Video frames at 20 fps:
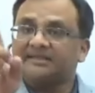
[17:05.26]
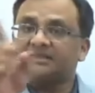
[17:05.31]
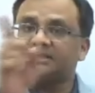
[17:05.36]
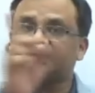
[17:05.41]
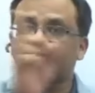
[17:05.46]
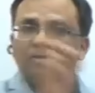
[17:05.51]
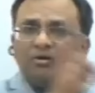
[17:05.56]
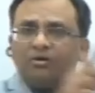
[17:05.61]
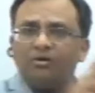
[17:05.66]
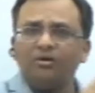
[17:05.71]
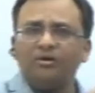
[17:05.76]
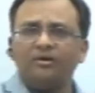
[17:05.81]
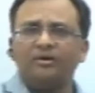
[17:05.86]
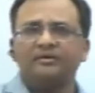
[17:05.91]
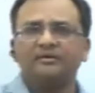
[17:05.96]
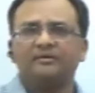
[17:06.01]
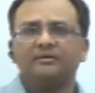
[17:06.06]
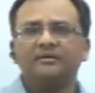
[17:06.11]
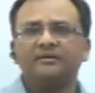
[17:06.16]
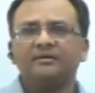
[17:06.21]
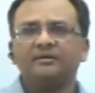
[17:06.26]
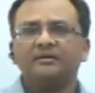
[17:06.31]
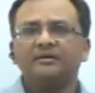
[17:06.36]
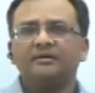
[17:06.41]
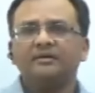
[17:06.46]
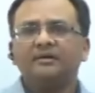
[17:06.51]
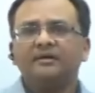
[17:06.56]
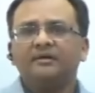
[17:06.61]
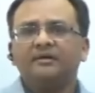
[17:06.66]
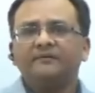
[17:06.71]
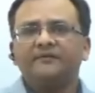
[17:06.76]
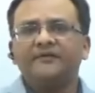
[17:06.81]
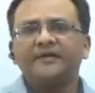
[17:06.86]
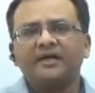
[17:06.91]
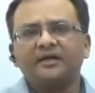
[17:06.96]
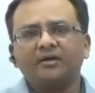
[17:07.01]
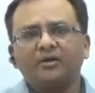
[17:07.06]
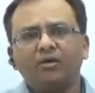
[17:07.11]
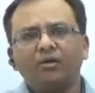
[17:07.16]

this is wrong. We are